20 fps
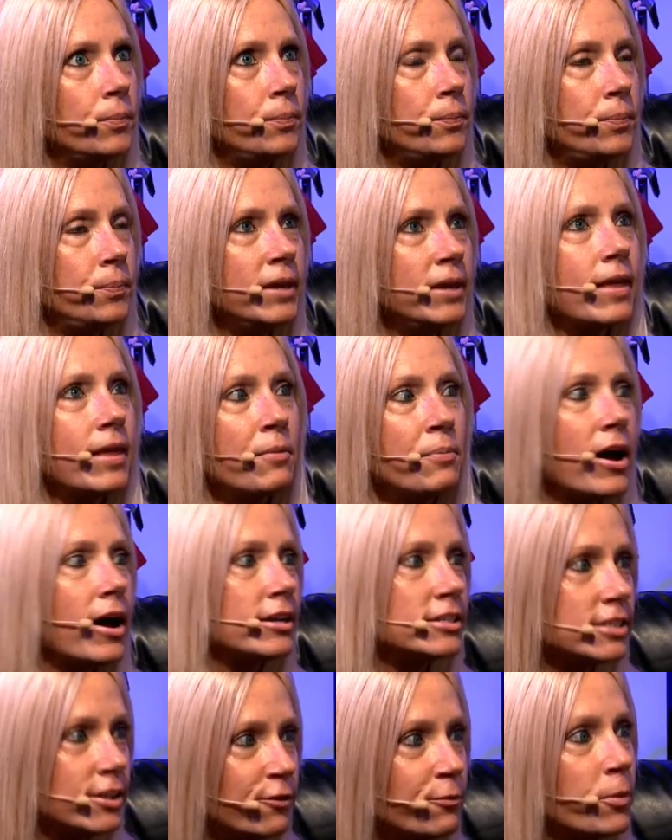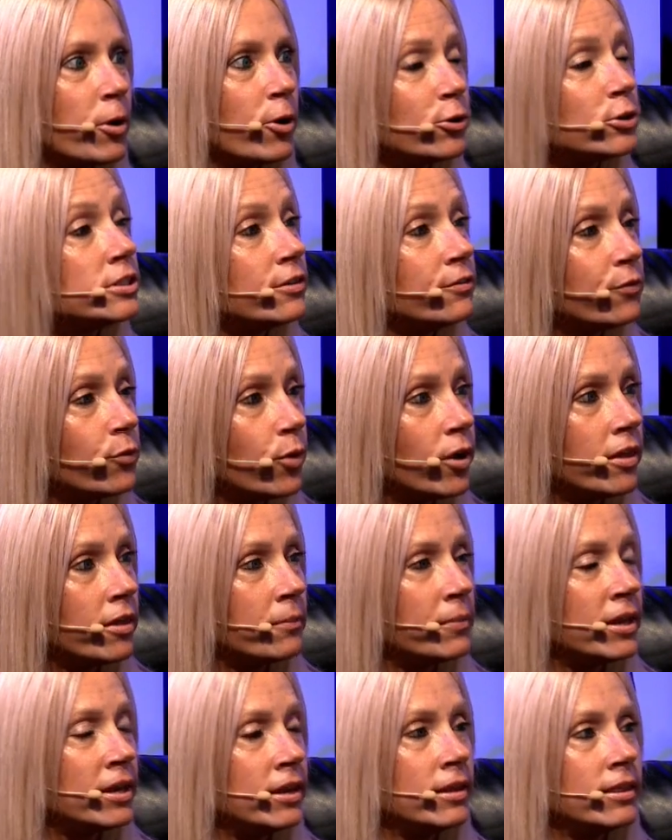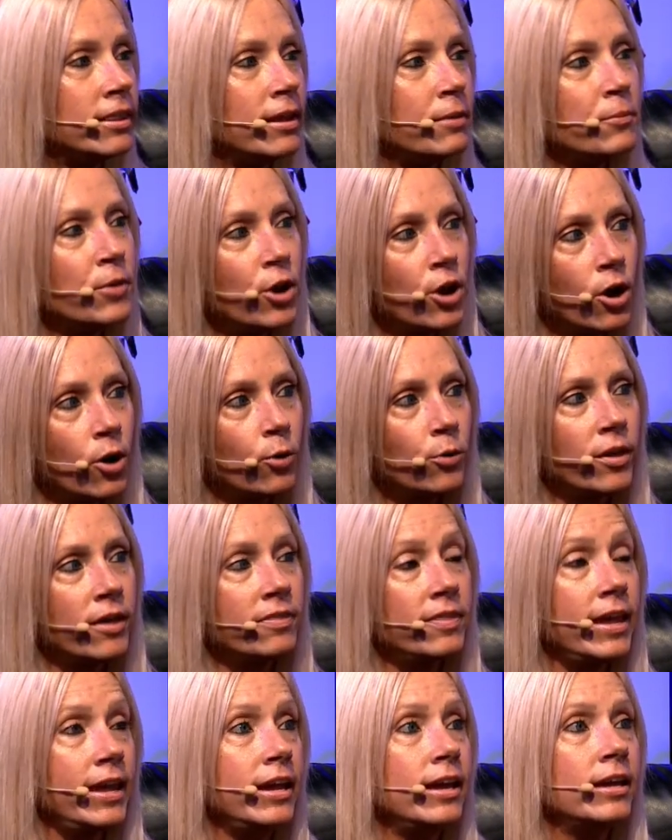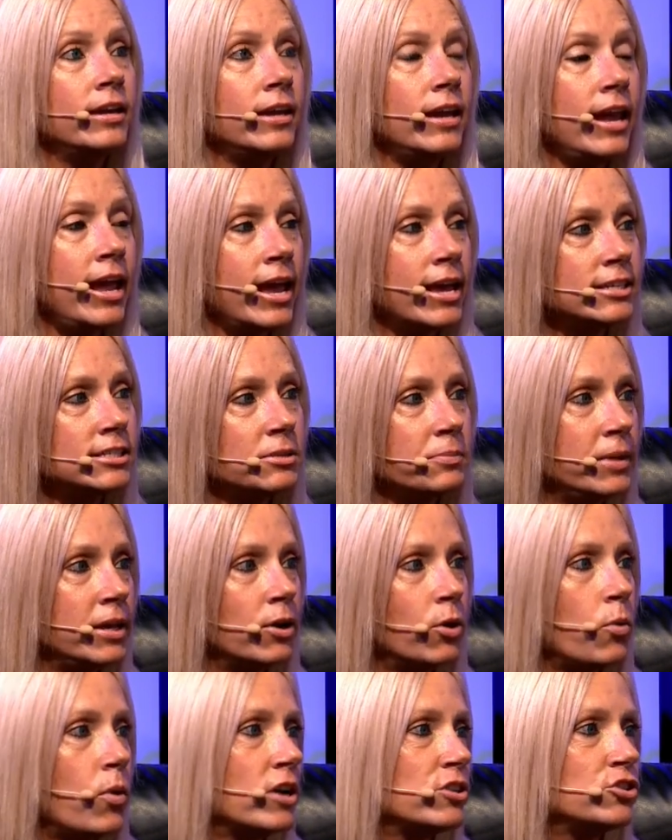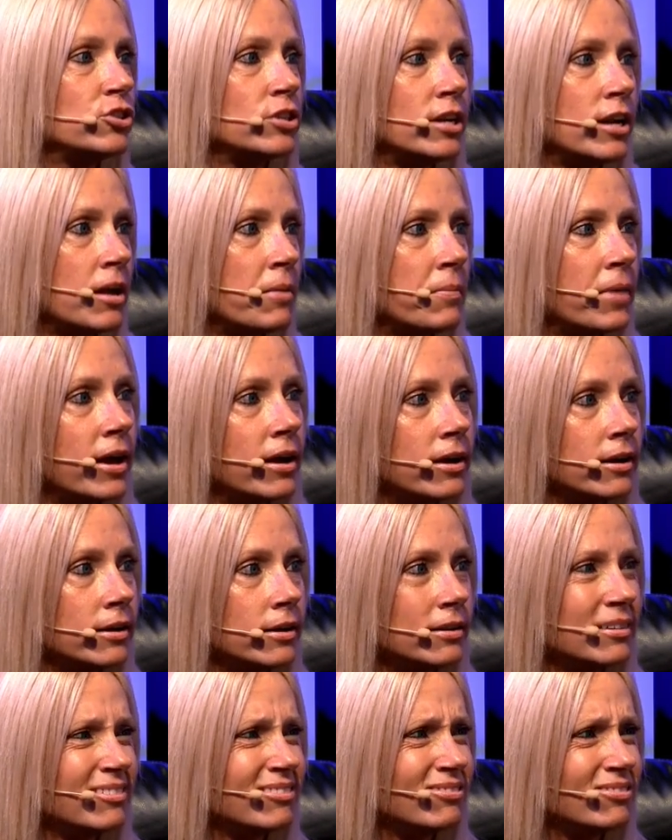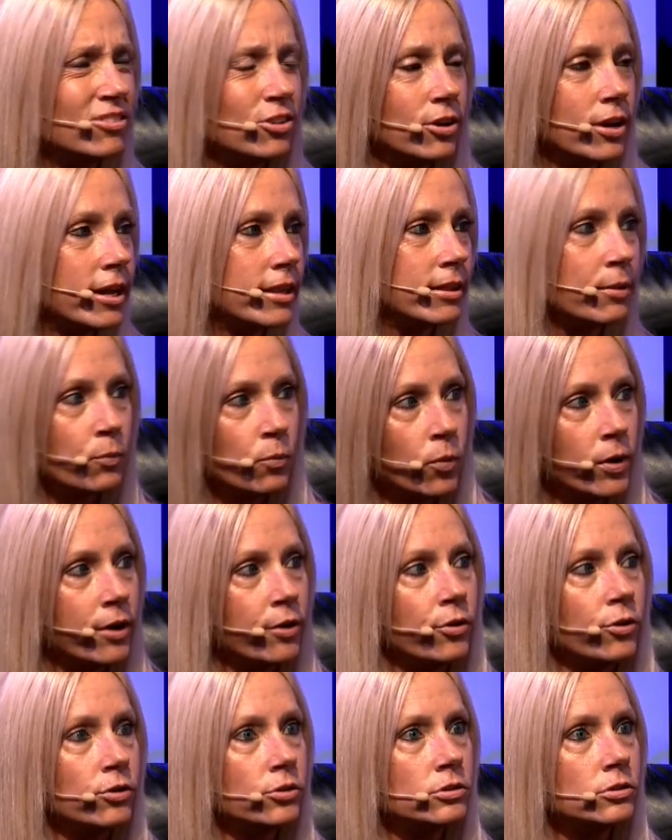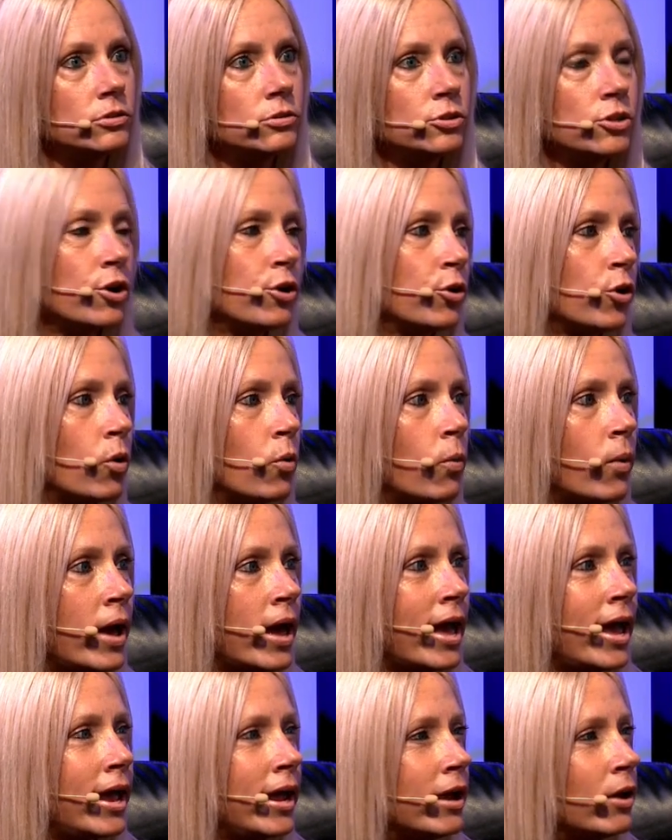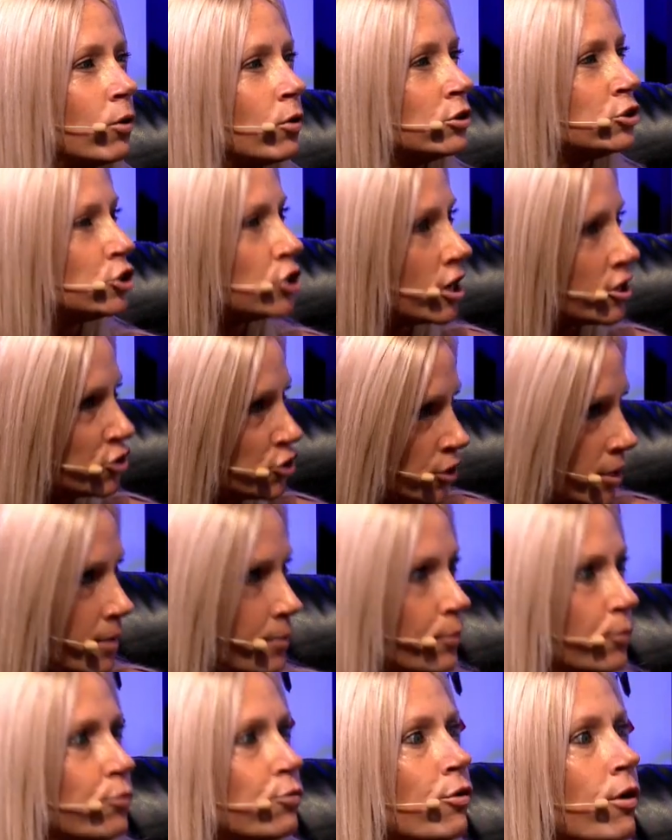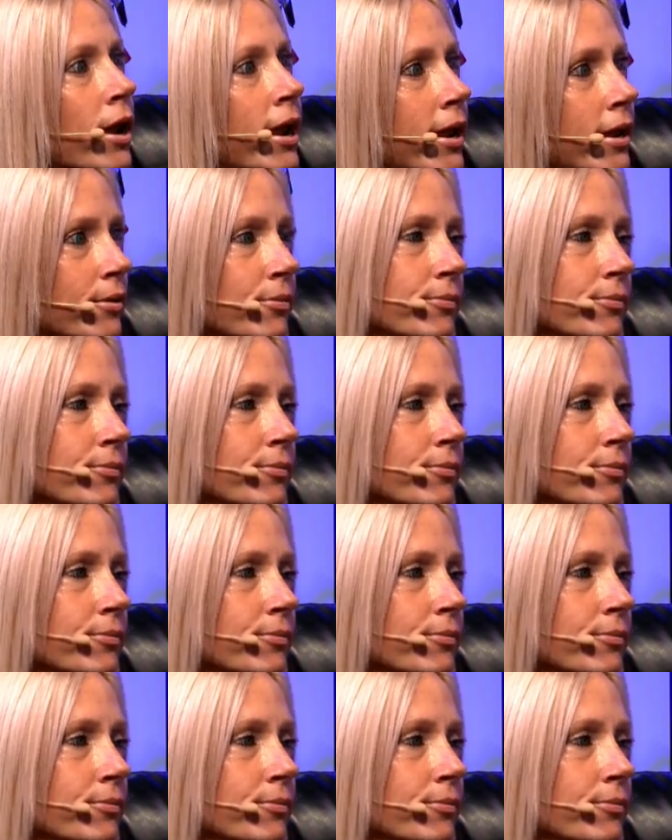be that positive person for them, and them know that they can ask me a question. And I'm not going to look at them weird or turn away or judge them. Right.